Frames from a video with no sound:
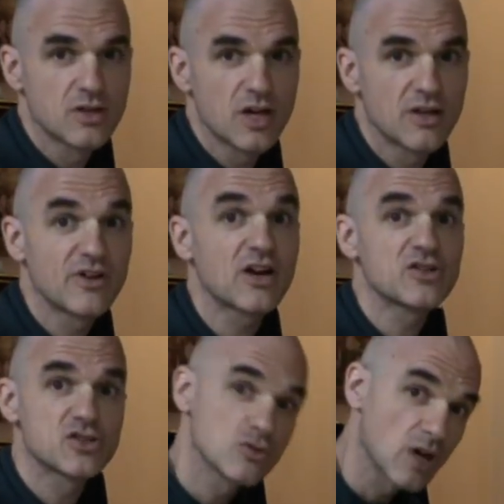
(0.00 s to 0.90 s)
And very
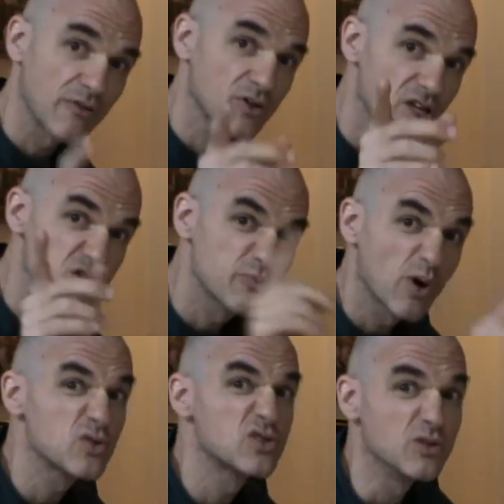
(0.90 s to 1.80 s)
soon I will
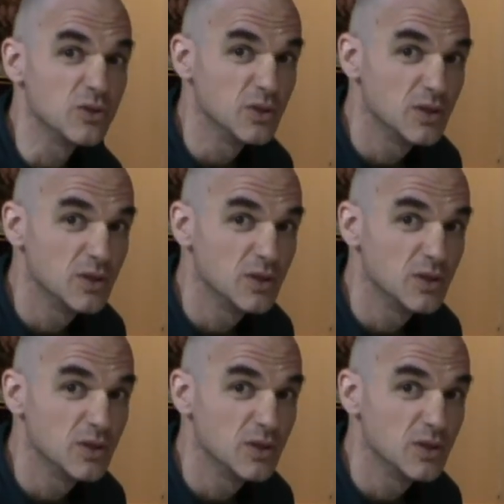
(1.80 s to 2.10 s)
expose you.